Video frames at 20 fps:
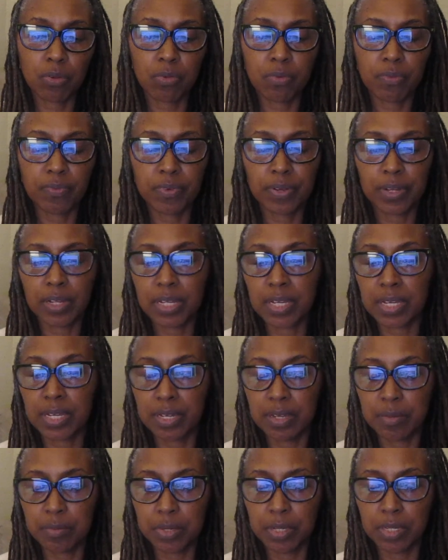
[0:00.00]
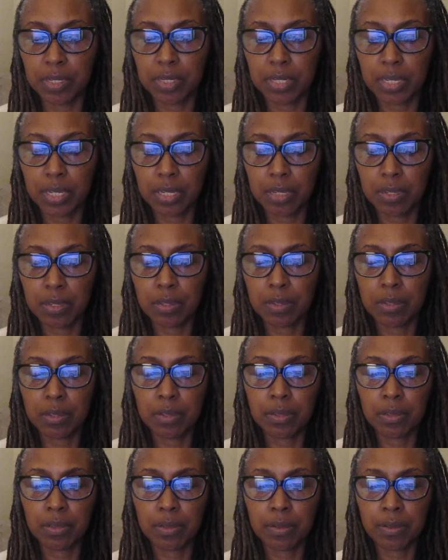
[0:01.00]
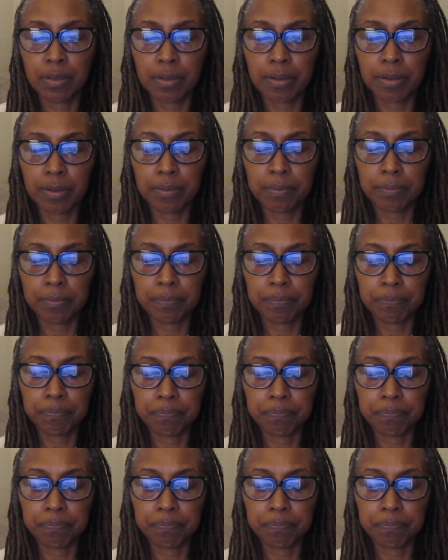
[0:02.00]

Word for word: overcoming um,